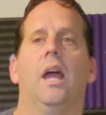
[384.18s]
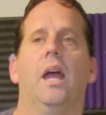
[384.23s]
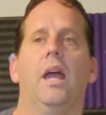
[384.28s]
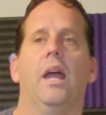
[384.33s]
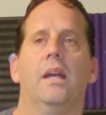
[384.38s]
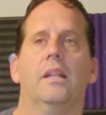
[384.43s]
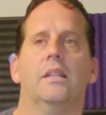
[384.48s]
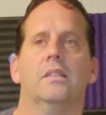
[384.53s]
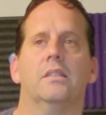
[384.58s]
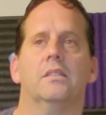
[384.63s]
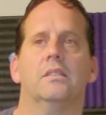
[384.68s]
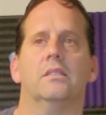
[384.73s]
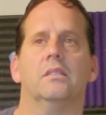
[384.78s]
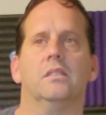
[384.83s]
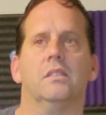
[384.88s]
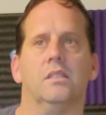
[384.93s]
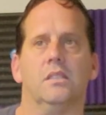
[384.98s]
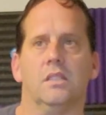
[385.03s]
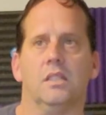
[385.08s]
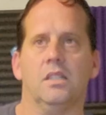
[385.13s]
And,
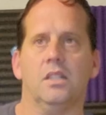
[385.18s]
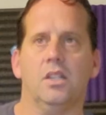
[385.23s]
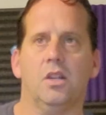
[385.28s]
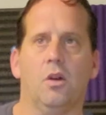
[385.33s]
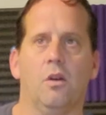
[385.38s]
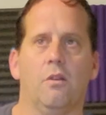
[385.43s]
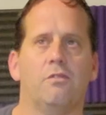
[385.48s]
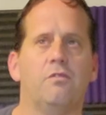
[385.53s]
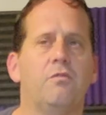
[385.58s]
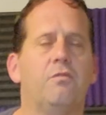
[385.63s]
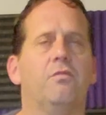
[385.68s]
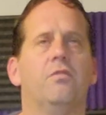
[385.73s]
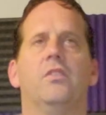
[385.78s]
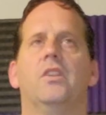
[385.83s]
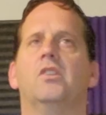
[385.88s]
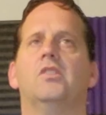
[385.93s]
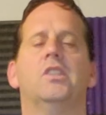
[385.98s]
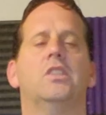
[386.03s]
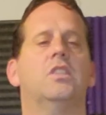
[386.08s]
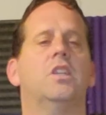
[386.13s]
if
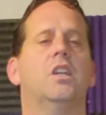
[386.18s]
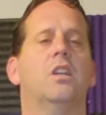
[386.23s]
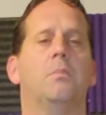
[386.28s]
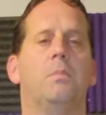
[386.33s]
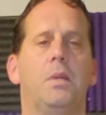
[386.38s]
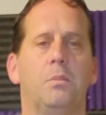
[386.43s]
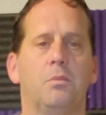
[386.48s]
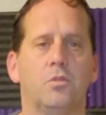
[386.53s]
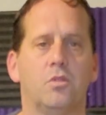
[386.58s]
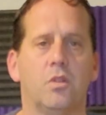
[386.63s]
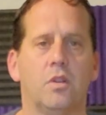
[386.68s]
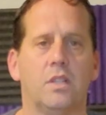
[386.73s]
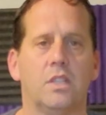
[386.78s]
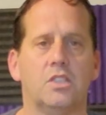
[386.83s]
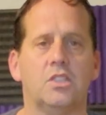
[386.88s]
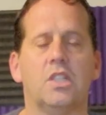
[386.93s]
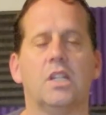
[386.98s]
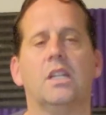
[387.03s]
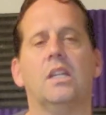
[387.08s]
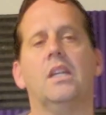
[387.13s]
there's a ton of people trying
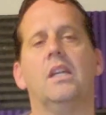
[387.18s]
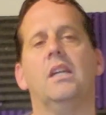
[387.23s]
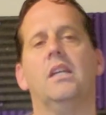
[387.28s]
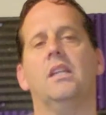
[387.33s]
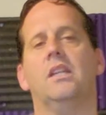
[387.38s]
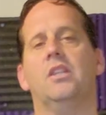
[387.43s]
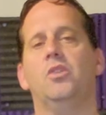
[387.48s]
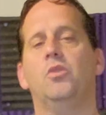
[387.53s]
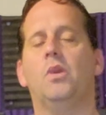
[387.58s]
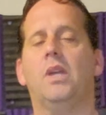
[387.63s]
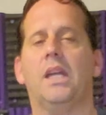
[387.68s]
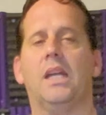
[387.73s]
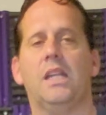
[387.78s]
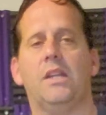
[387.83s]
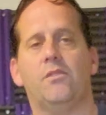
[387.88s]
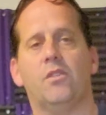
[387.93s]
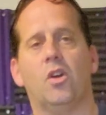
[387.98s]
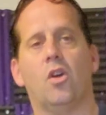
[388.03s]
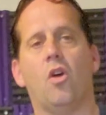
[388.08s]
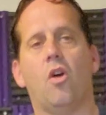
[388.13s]
to check in and you can't
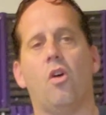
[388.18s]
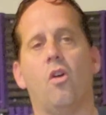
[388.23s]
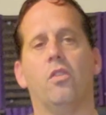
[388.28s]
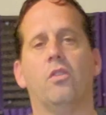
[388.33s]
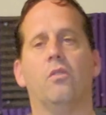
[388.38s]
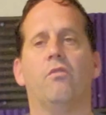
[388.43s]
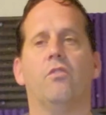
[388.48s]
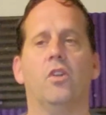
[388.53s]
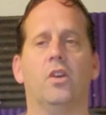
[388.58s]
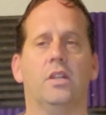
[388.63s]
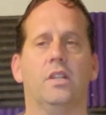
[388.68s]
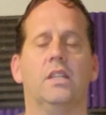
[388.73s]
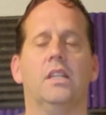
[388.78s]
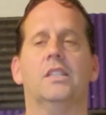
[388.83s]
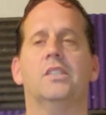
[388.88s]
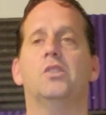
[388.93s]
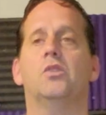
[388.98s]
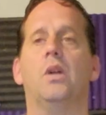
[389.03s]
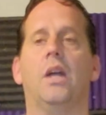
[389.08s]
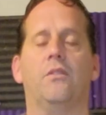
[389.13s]
even call the front
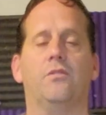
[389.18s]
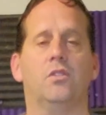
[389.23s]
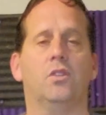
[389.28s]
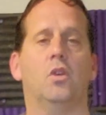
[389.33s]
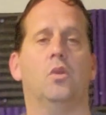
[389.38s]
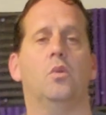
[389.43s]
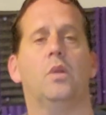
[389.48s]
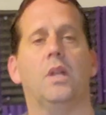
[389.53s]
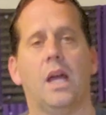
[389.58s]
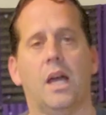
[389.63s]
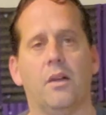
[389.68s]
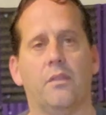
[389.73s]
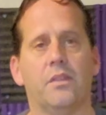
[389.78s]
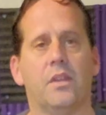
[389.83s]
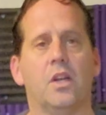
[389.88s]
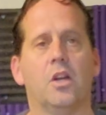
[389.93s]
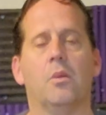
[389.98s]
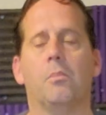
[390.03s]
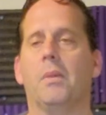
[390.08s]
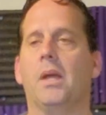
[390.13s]
desk, you have to go down
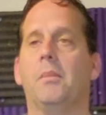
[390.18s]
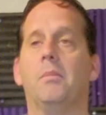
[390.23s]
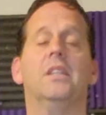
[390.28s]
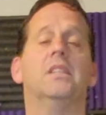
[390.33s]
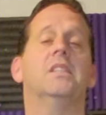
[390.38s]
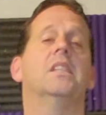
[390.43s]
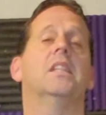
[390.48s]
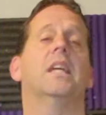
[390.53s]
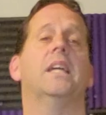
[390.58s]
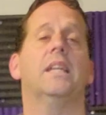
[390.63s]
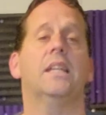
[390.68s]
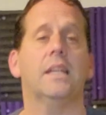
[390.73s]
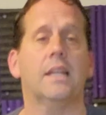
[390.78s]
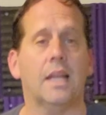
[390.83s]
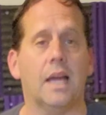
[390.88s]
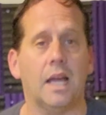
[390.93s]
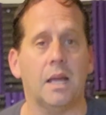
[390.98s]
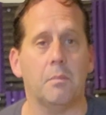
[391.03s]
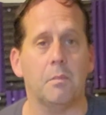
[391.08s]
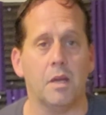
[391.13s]
there. Maybe it's late at
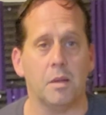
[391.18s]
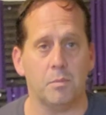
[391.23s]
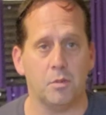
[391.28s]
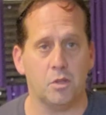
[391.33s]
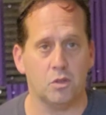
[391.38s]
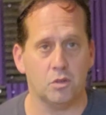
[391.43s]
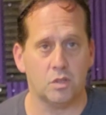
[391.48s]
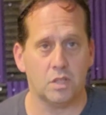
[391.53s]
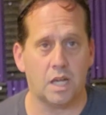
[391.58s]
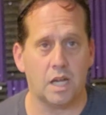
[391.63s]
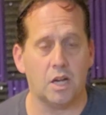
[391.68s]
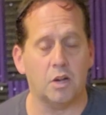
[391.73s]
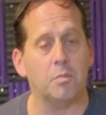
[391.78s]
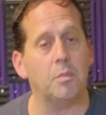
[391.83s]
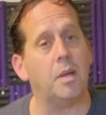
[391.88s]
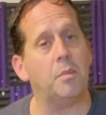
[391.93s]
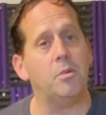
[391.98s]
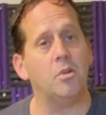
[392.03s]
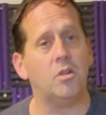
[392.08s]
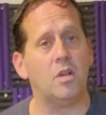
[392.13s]
night. Maybe you're tired.
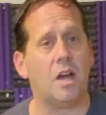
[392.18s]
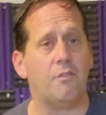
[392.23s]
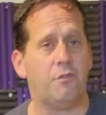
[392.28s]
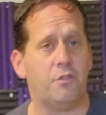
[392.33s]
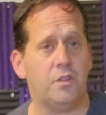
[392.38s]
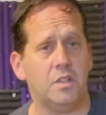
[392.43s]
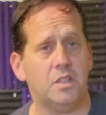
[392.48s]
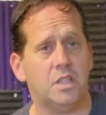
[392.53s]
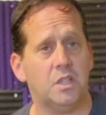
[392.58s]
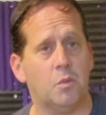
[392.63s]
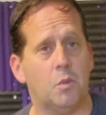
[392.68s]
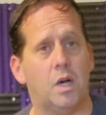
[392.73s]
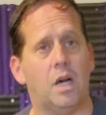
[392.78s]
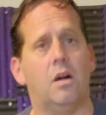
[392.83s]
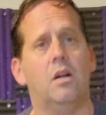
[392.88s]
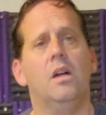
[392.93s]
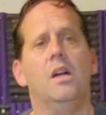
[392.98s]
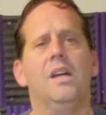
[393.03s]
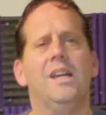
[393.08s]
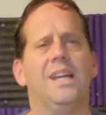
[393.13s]
Maybe you're not feeling
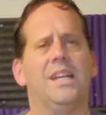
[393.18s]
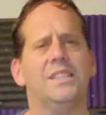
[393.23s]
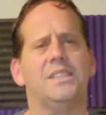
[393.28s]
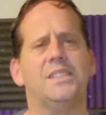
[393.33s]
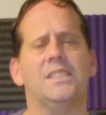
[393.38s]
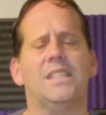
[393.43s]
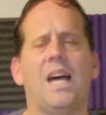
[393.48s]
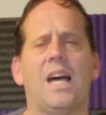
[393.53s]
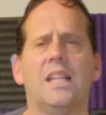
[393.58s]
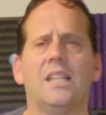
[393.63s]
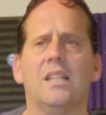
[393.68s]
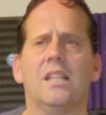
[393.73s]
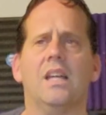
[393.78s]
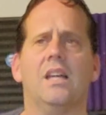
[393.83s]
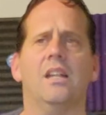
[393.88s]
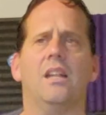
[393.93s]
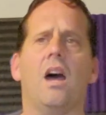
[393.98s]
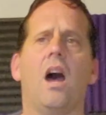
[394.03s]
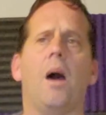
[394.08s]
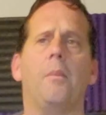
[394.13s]
well. It's not
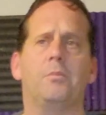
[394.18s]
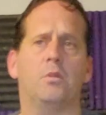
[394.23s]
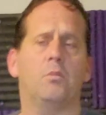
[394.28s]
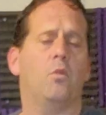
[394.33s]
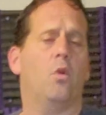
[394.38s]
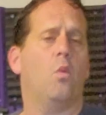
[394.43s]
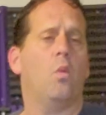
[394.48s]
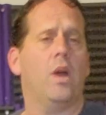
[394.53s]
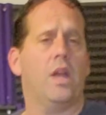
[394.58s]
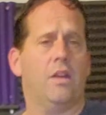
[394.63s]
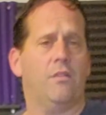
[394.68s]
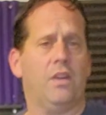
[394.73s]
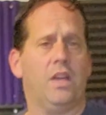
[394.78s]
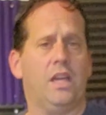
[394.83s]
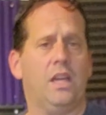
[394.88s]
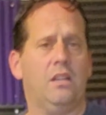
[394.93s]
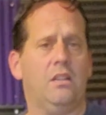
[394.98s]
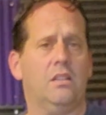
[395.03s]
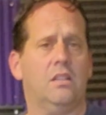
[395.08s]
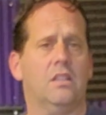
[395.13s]
an optimal way of
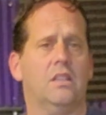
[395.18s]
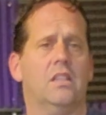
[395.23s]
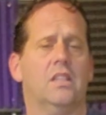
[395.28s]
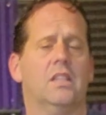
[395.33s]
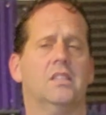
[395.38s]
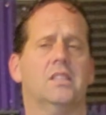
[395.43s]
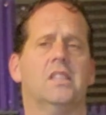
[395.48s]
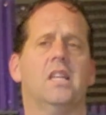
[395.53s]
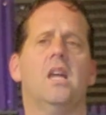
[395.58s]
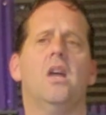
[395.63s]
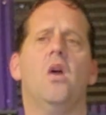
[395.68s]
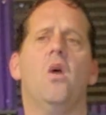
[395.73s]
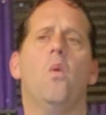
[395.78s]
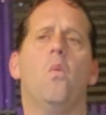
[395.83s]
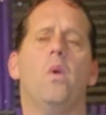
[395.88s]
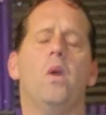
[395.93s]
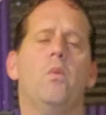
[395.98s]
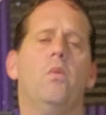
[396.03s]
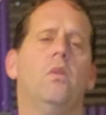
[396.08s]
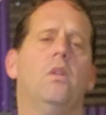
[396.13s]
handling things.
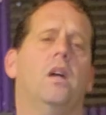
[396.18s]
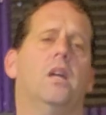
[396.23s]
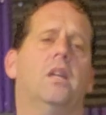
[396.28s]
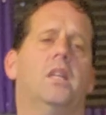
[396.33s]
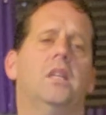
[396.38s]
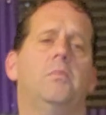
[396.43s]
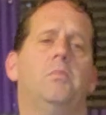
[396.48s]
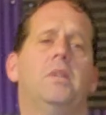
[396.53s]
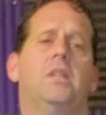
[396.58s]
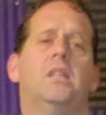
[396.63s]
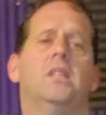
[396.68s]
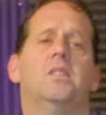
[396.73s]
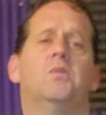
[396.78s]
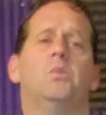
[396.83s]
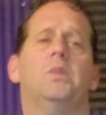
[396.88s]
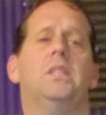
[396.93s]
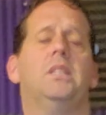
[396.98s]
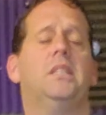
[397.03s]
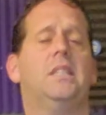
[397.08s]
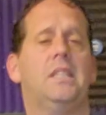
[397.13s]
We were lucky because
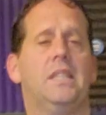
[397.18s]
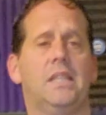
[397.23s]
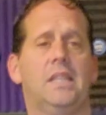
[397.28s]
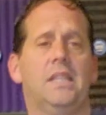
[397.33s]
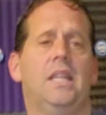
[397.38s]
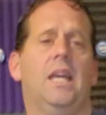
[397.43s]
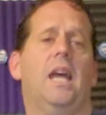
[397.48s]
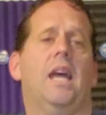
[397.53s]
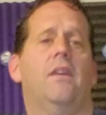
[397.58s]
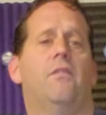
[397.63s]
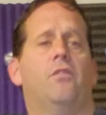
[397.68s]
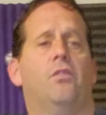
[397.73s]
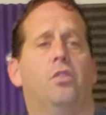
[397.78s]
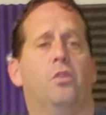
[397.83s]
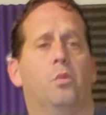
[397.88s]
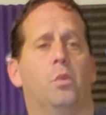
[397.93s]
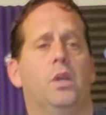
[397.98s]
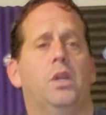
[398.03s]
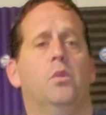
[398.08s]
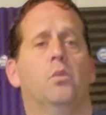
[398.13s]
we did have
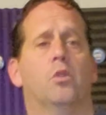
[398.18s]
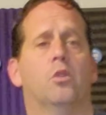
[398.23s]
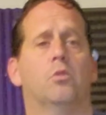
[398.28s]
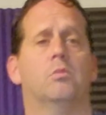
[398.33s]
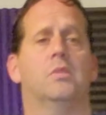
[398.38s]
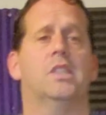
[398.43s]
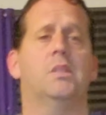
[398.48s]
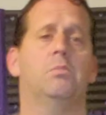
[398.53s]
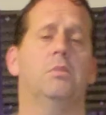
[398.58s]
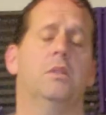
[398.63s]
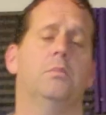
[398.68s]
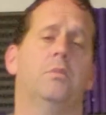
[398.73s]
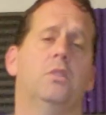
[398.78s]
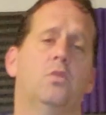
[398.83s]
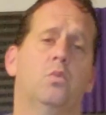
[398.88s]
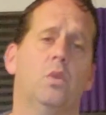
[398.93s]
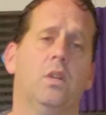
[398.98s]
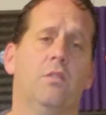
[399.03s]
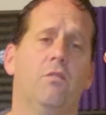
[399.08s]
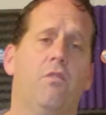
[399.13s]
3 rooms split
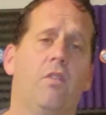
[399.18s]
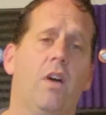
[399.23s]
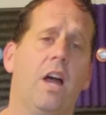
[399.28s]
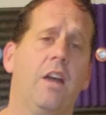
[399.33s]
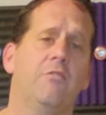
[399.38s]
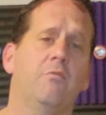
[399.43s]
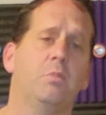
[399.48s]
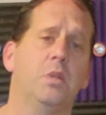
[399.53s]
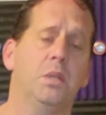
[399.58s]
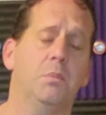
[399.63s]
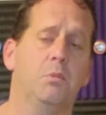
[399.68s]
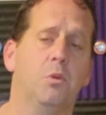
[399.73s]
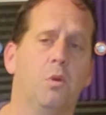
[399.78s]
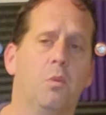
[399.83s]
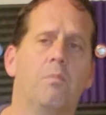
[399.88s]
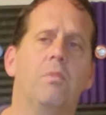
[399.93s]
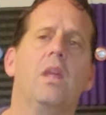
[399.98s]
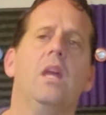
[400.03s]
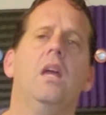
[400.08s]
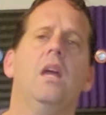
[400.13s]
between 5
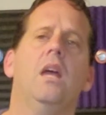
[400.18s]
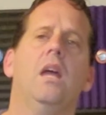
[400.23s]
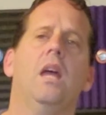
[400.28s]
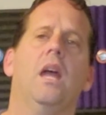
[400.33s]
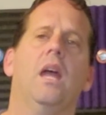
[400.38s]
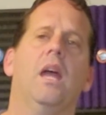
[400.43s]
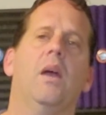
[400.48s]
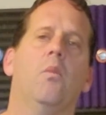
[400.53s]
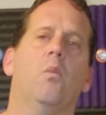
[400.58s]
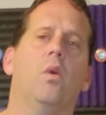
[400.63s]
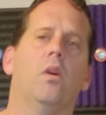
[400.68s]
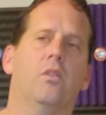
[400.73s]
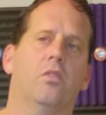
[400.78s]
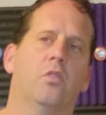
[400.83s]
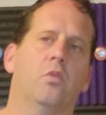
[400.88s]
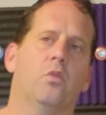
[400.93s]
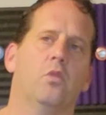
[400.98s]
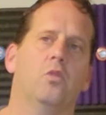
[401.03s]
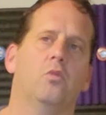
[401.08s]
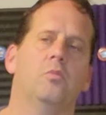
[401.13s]
people. And one of
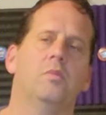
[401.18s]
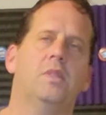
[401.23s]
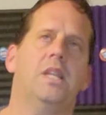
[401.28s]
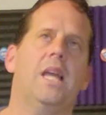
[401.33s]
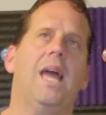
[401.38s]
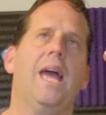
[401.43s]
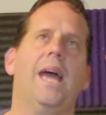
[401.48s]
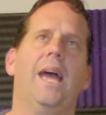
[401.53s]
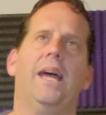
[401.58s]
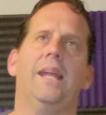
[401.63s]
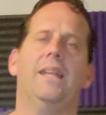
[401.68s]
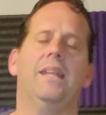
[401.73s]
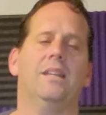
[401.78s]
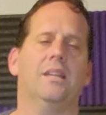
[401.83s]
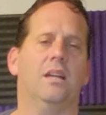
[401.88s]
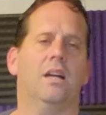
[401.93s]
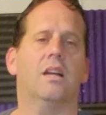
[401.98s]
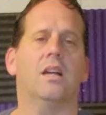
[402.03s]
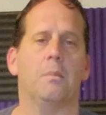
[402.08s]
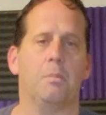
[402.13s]
the rooms had
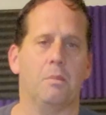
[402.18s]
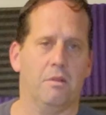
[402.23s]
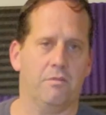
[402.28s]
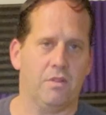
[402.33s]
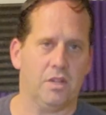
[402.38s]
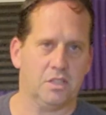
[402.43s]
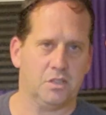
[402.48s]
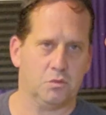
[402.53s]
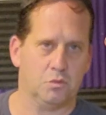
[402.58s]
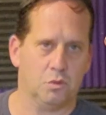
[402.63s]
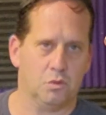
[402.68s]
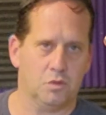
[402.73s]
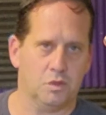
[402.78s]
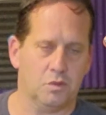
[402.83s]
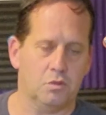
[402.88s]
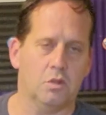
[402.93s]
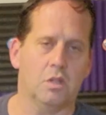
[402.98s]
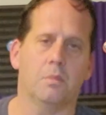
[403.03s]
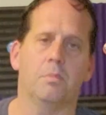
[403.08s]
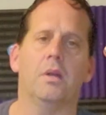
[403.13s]
a couple of extra rolls
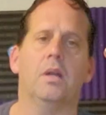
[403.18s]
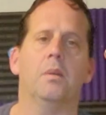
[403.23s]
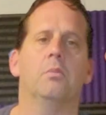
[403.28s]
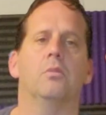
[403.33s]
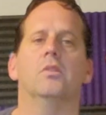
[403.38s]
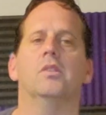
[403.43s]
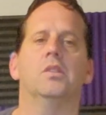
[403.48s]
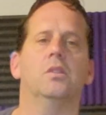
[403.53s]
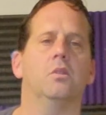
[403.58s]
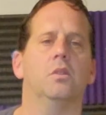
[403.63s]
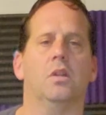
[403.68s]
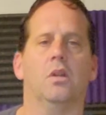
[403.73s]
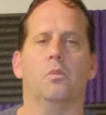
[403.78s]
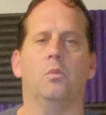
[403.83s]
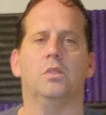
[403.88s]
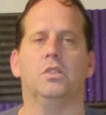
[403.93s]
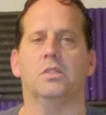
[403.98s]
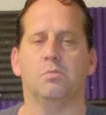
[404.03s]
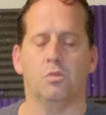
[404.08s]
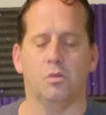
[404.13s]
of toilet paper. So,
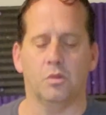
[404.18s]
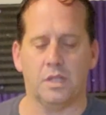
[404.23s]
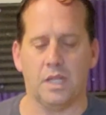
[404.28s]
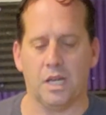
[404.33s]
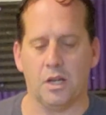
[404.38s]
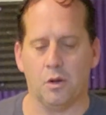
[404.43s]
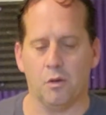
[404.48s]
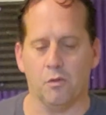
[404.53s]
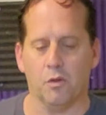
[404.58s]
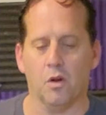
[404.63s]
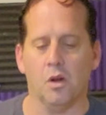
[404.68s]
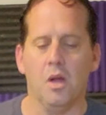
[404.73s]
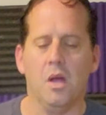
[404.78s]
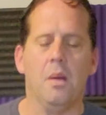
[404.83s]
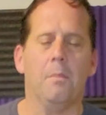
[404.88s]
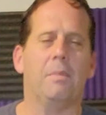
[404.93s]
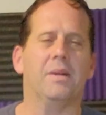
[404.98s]
we just pulled that over.